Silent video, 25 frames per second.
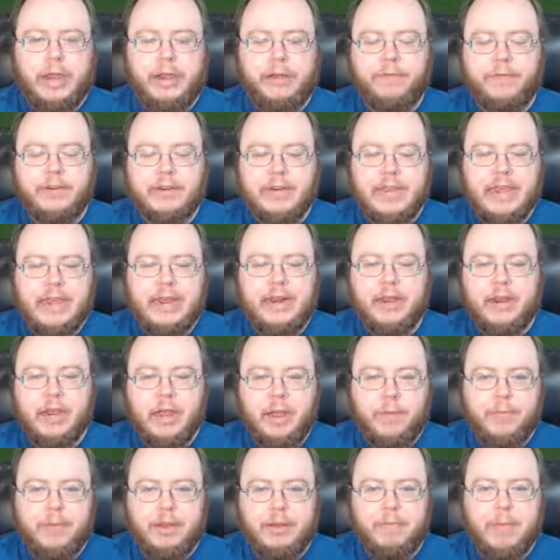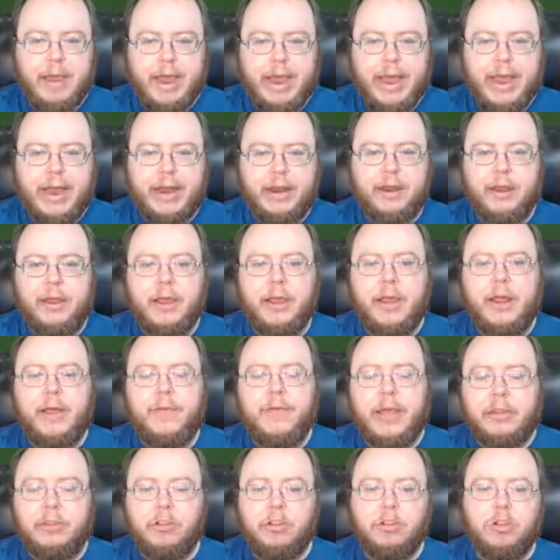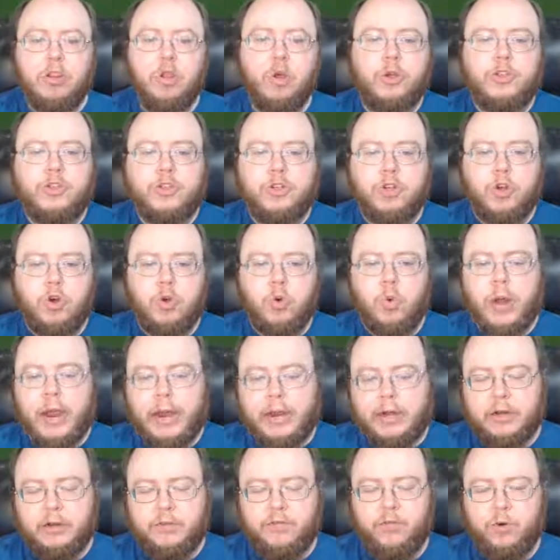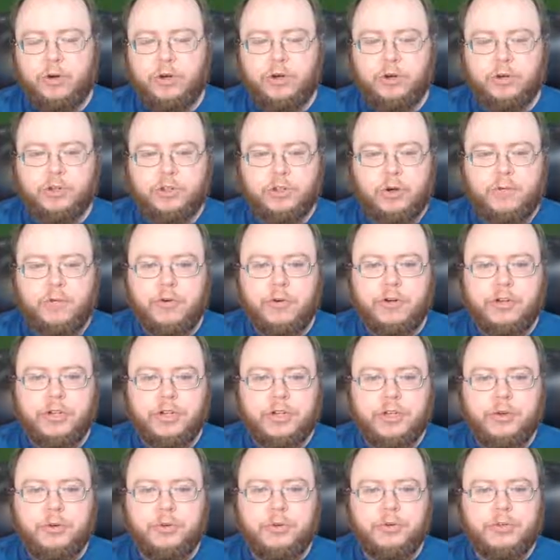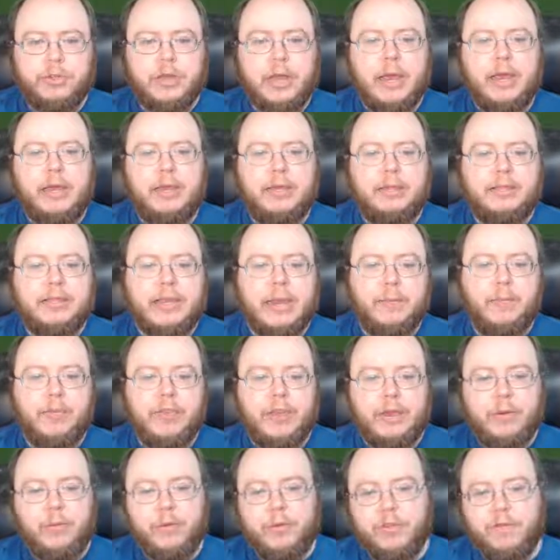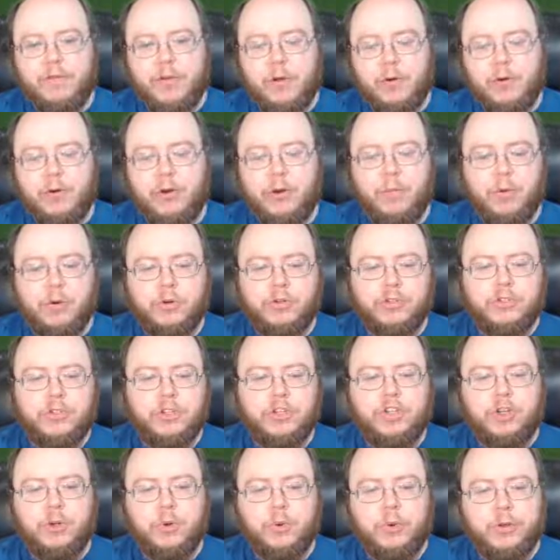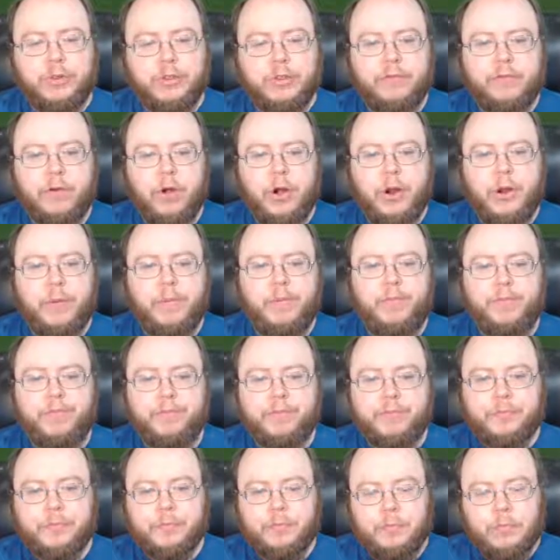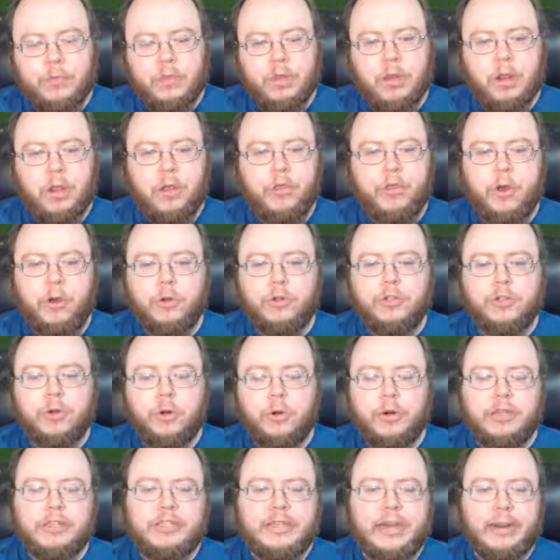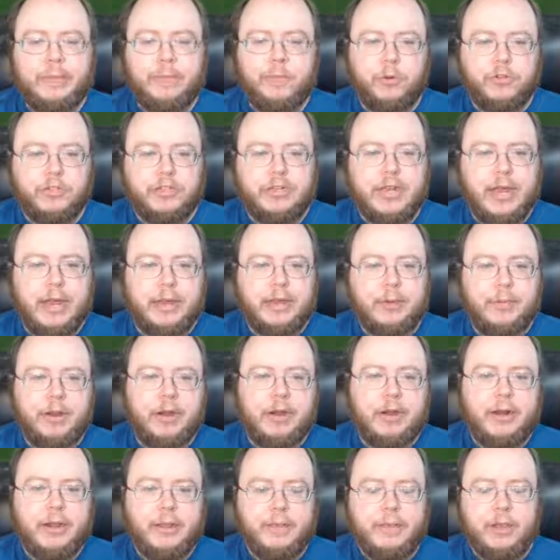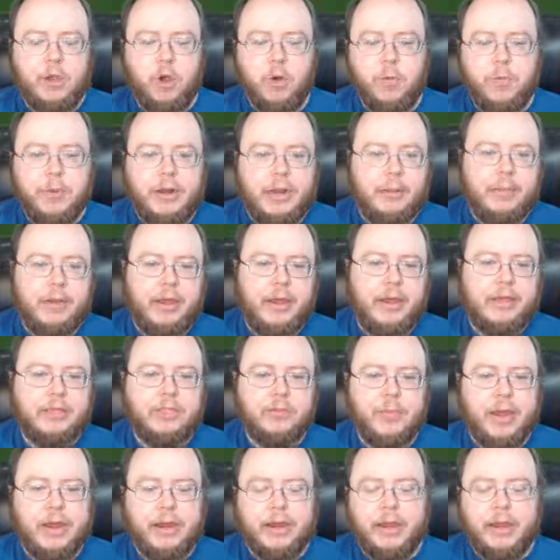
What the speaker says: data coming back that looks correct for your server to use. Same thing with the phone numbers, the to and the from. Those are examples documented in the OpenAPI spec.